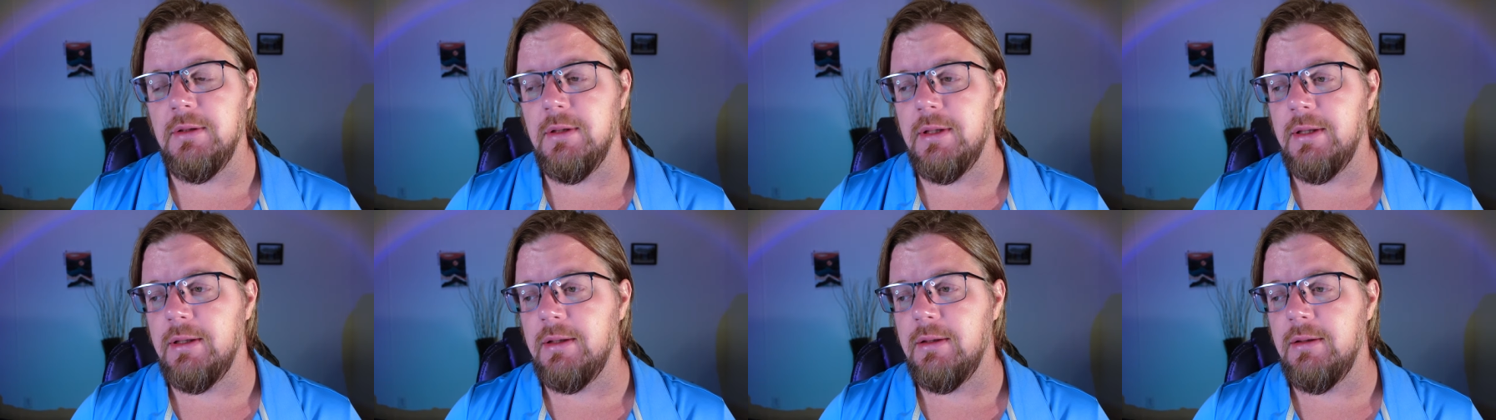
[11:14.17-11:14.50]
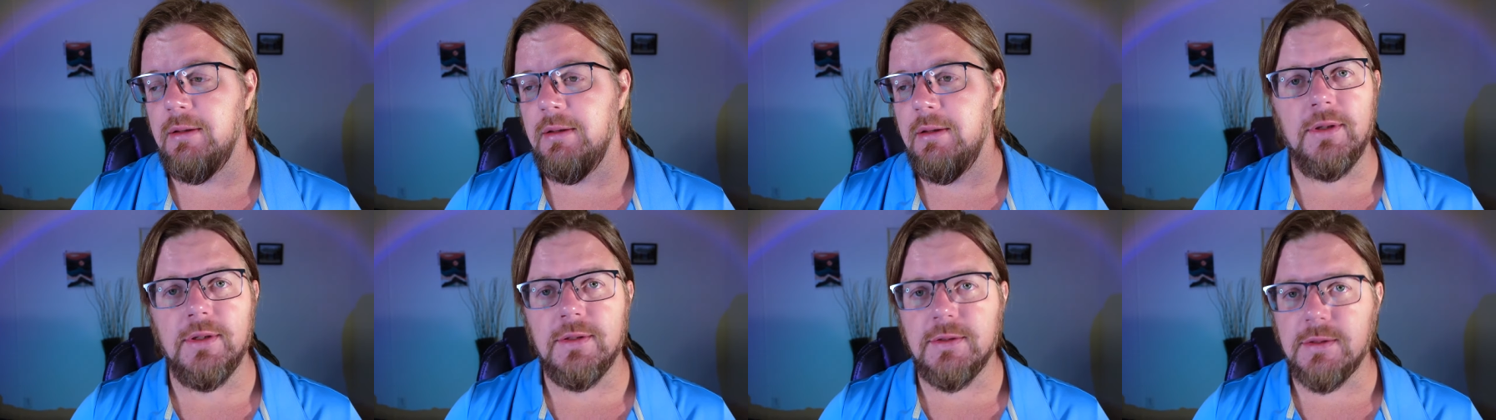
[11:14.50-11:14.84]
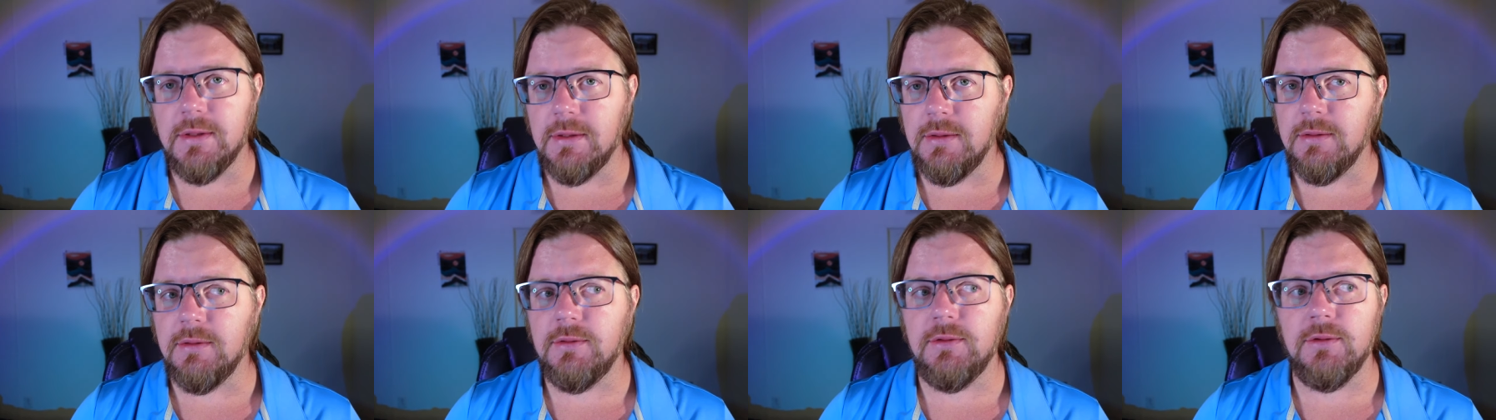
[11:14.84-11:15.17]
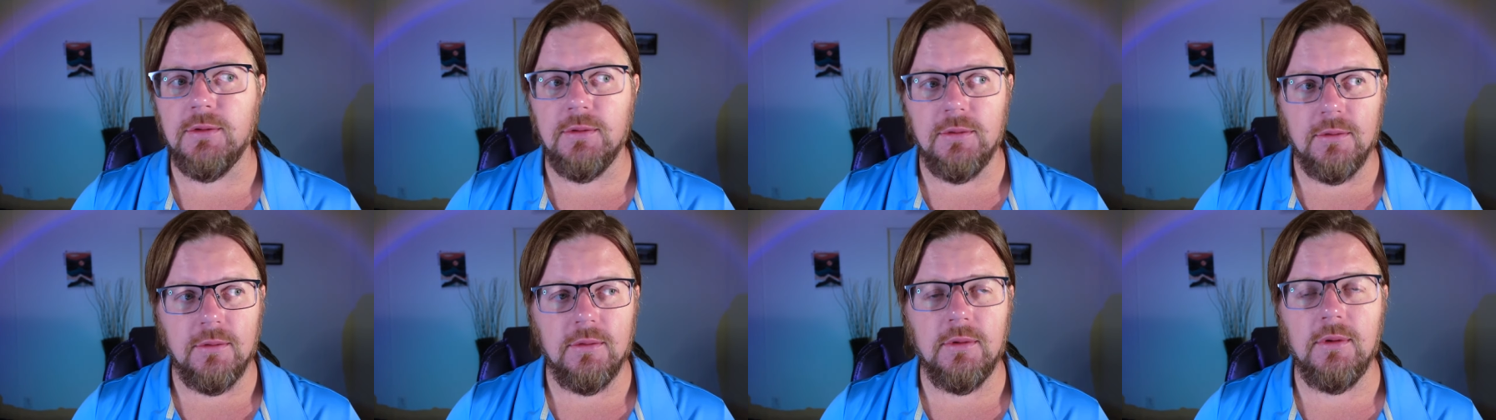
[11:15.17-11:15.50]
Like, listen
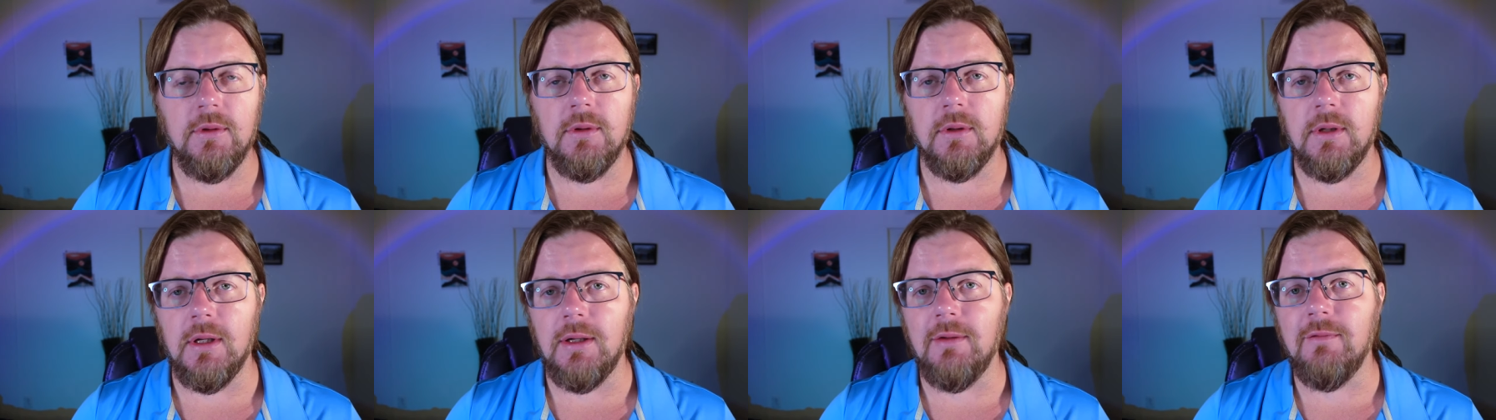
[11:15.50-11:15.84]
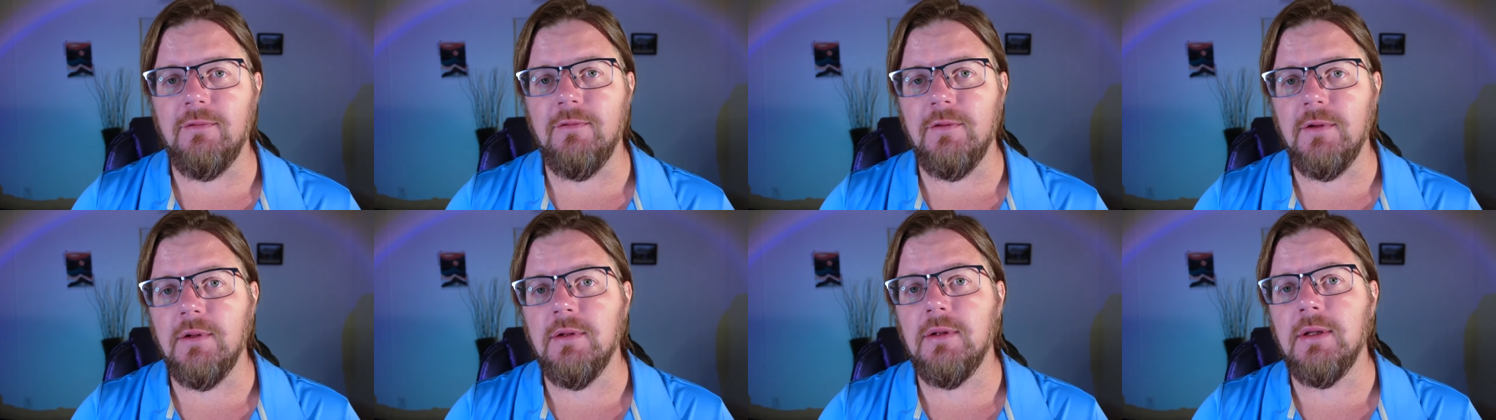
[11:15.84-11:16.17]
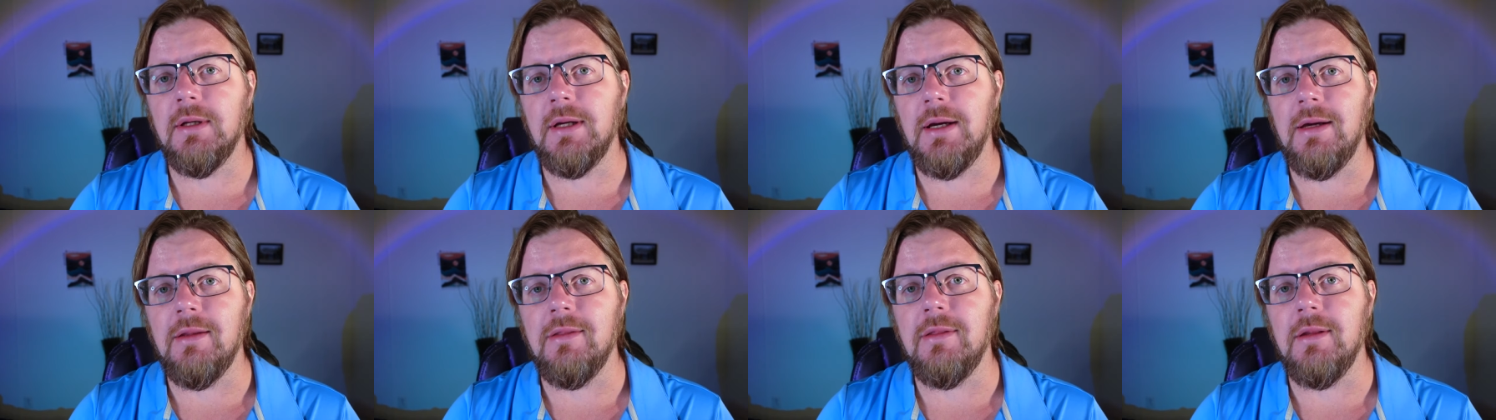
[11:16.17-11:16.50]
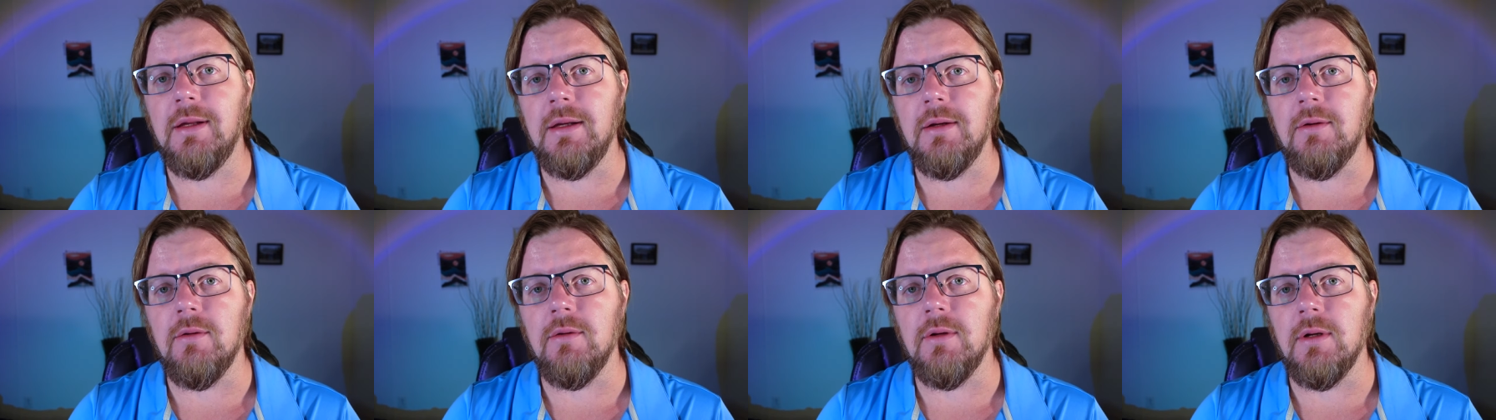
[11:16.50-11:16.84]
to your gut feeling, I
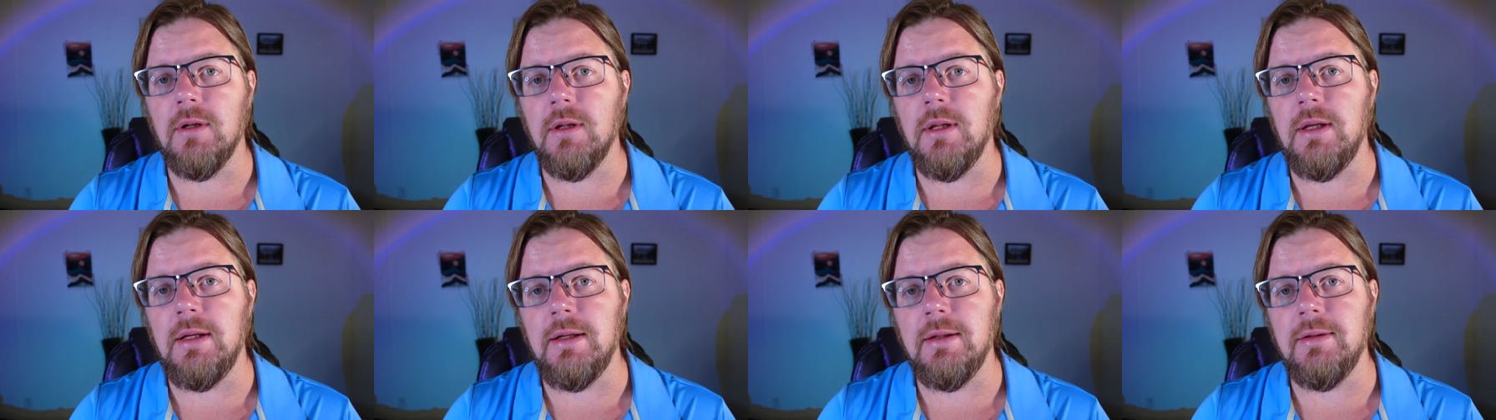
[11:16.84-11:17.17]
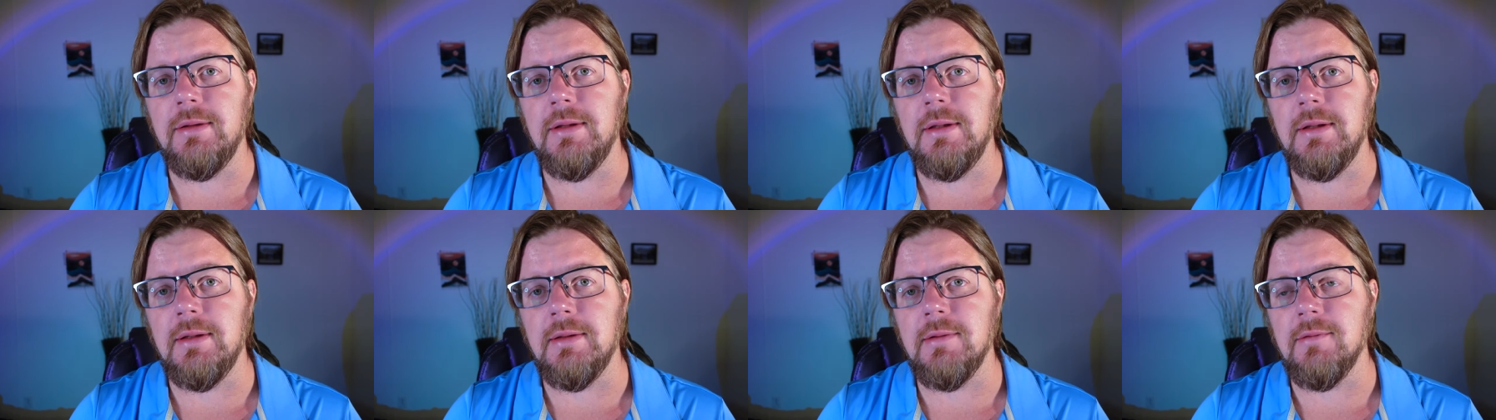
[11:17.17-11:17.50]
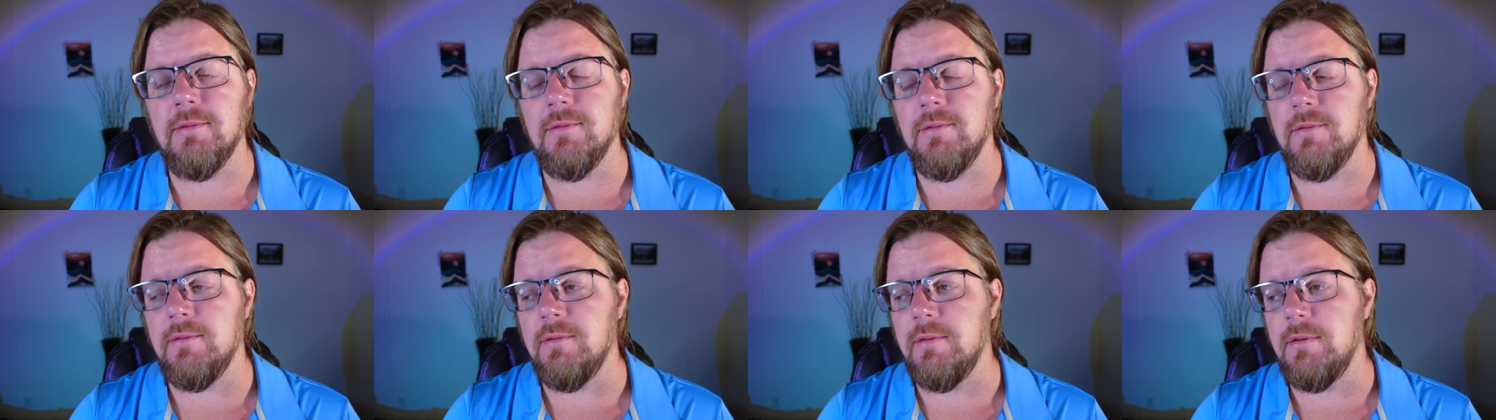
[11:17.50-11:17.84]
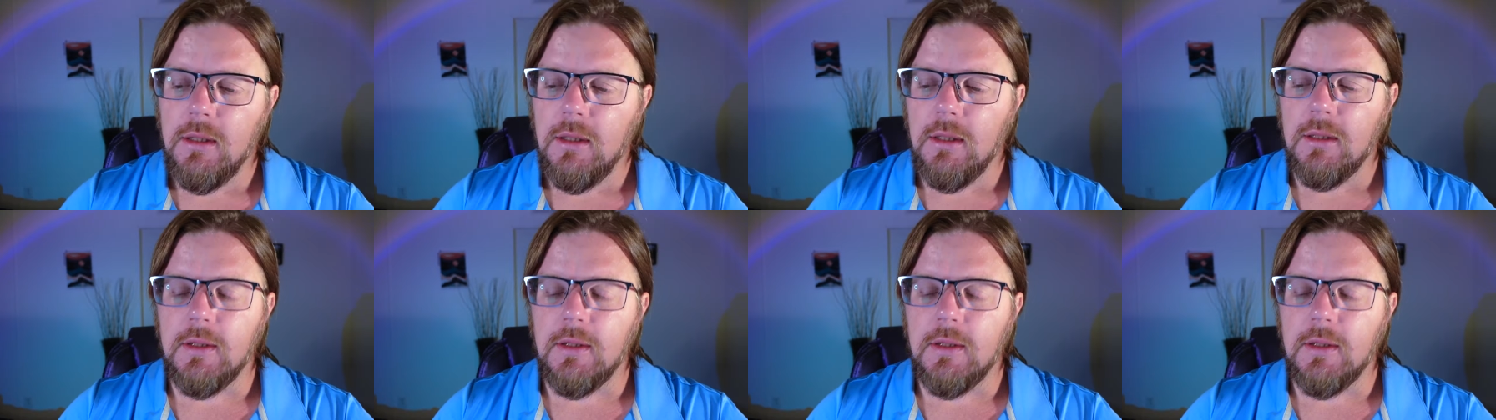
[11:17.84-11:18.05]
think, on a lot of things.